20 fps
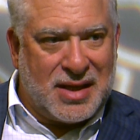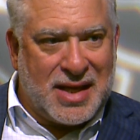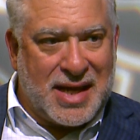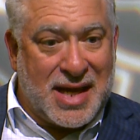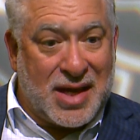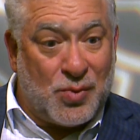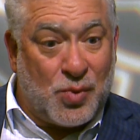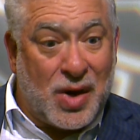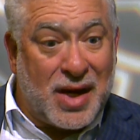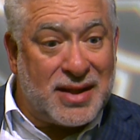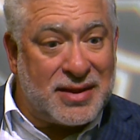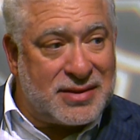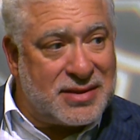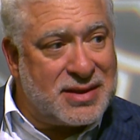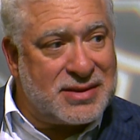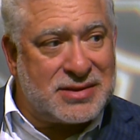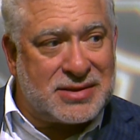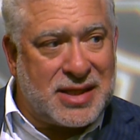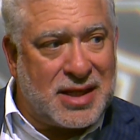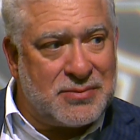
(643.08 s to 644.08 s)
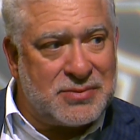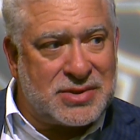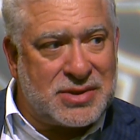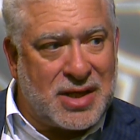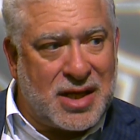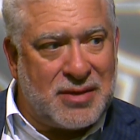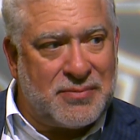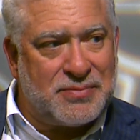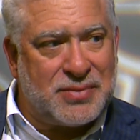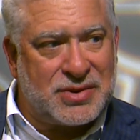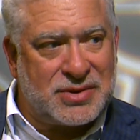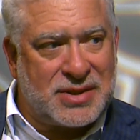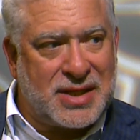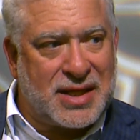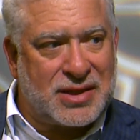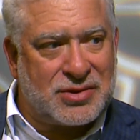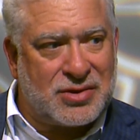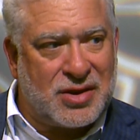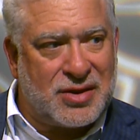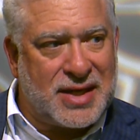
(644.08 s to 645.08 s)
and while at the same time
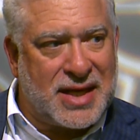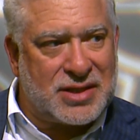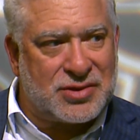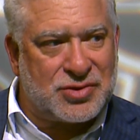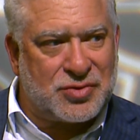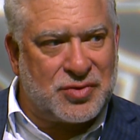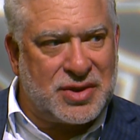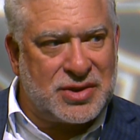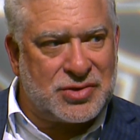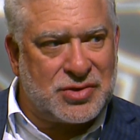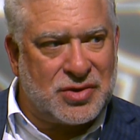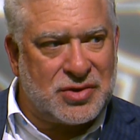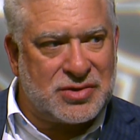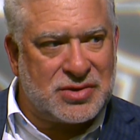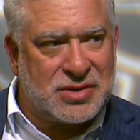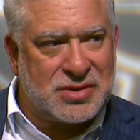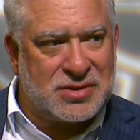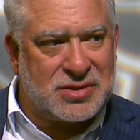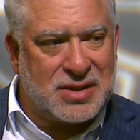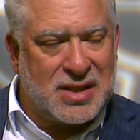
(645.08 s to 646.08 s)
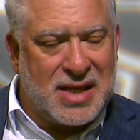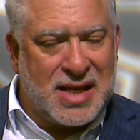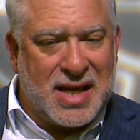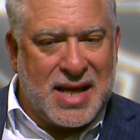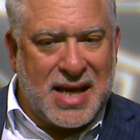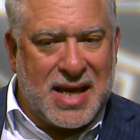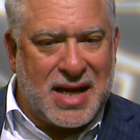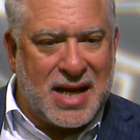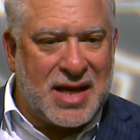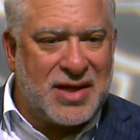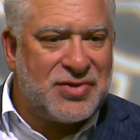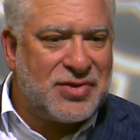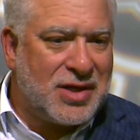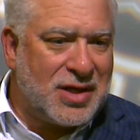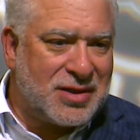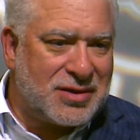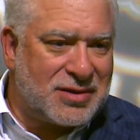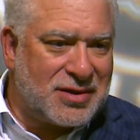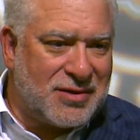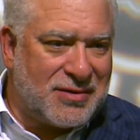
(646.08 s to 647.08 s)
protect our natural resources. And I
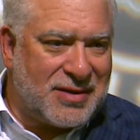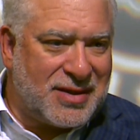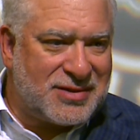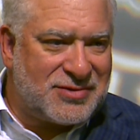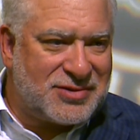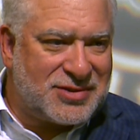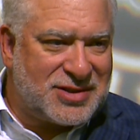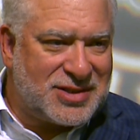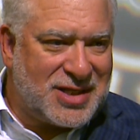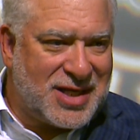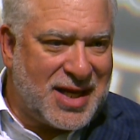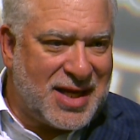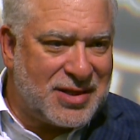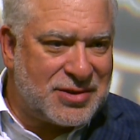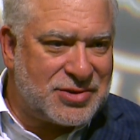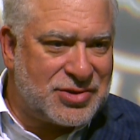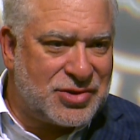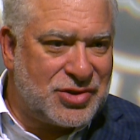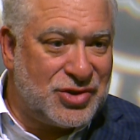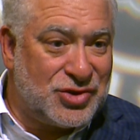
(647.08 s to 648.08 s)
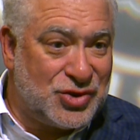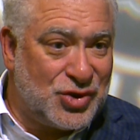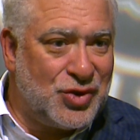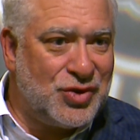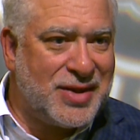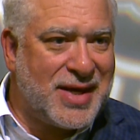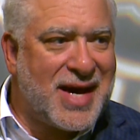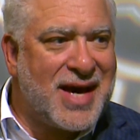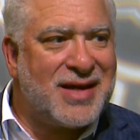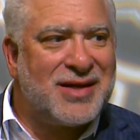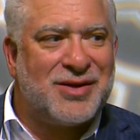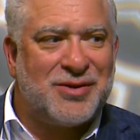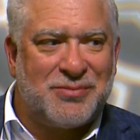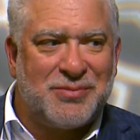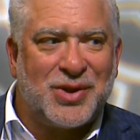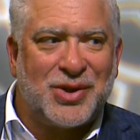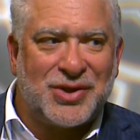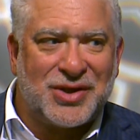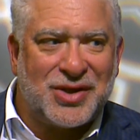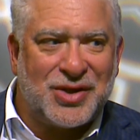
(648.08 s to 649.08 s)
think the chance to do that and the
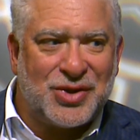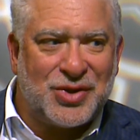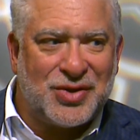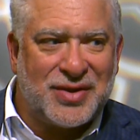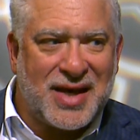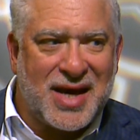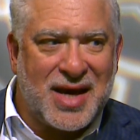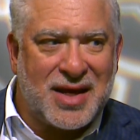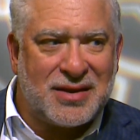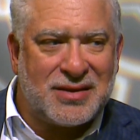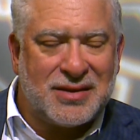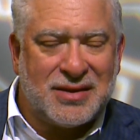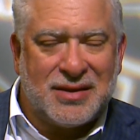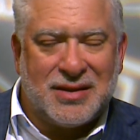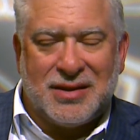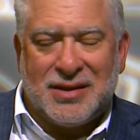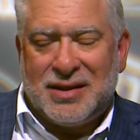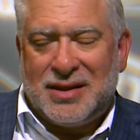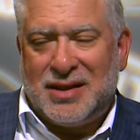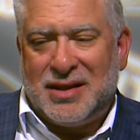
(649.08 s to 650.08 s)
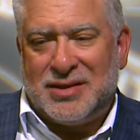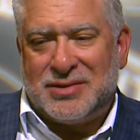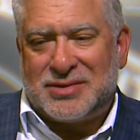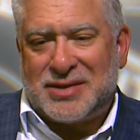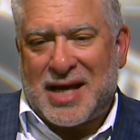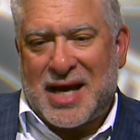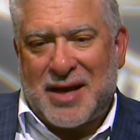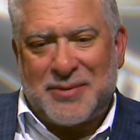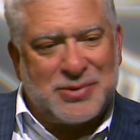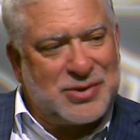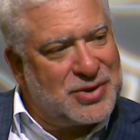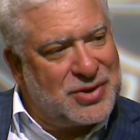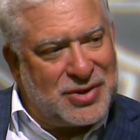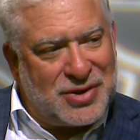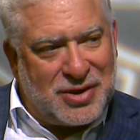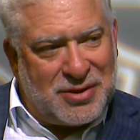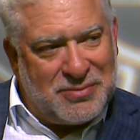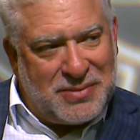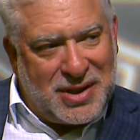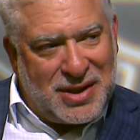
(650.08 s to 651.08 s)
ability to do that is absolutely
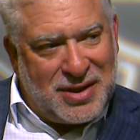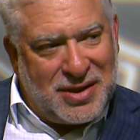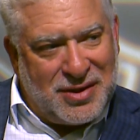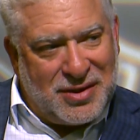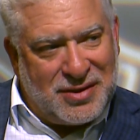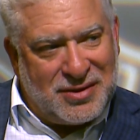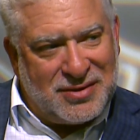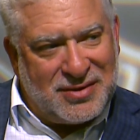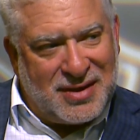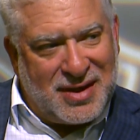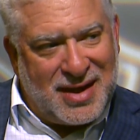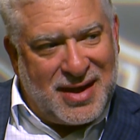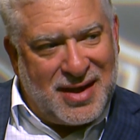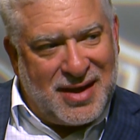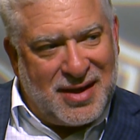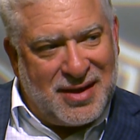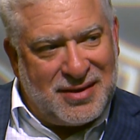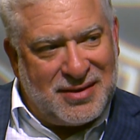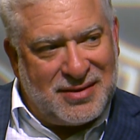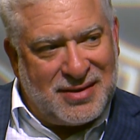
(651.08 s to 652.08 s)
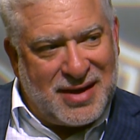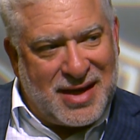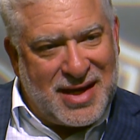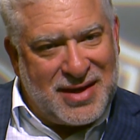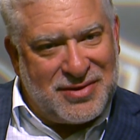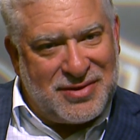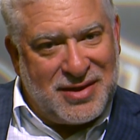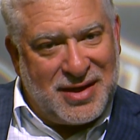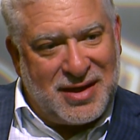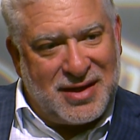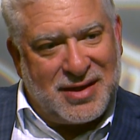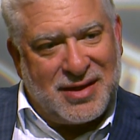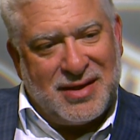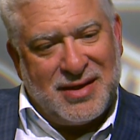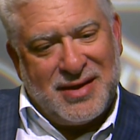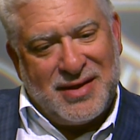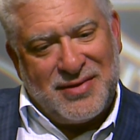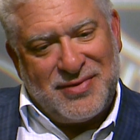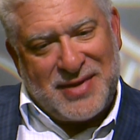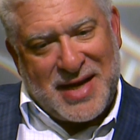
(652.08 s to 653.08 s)
going to be here. And I think
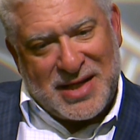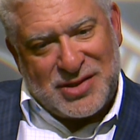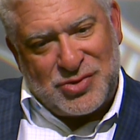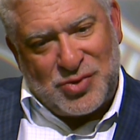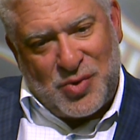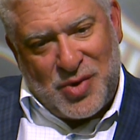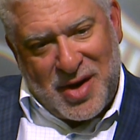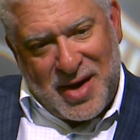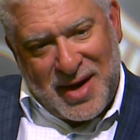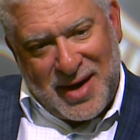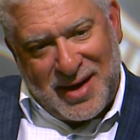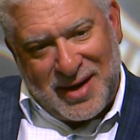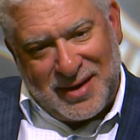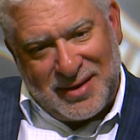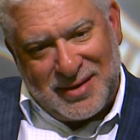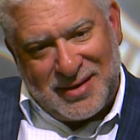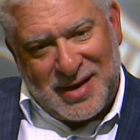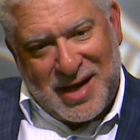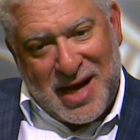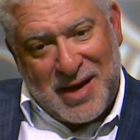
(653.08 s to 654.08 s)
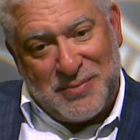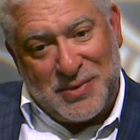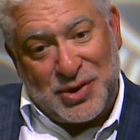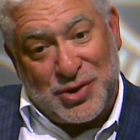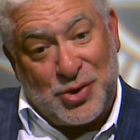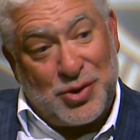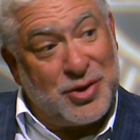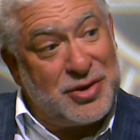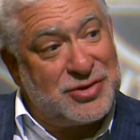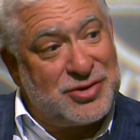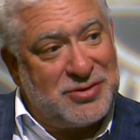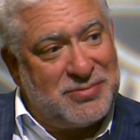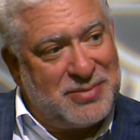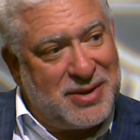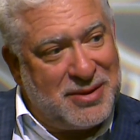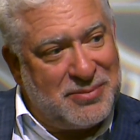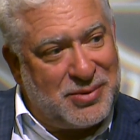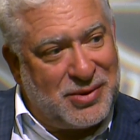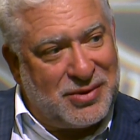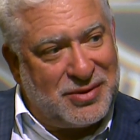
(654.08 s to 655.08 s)
that's why I'm encouraging
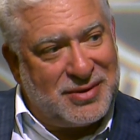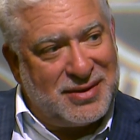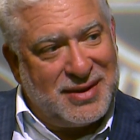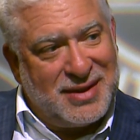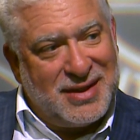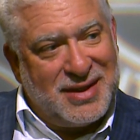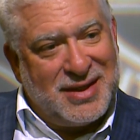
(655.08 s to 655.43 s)
people,